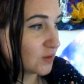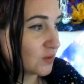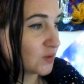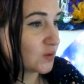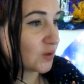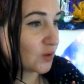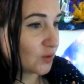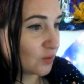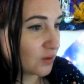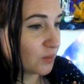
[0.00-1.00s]
So
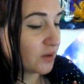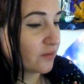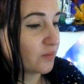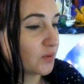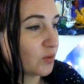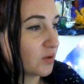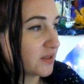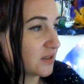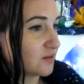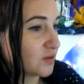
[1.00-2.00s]
apart from the
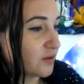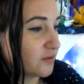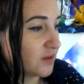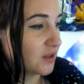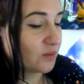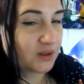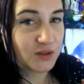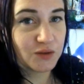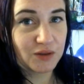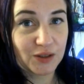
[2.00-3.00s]
quality of coffee, we are
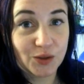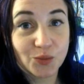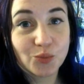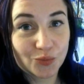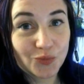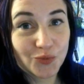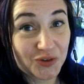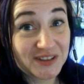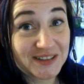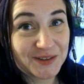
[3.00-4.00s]
doing
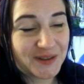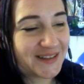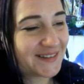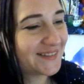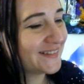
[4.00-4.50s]
pretty well.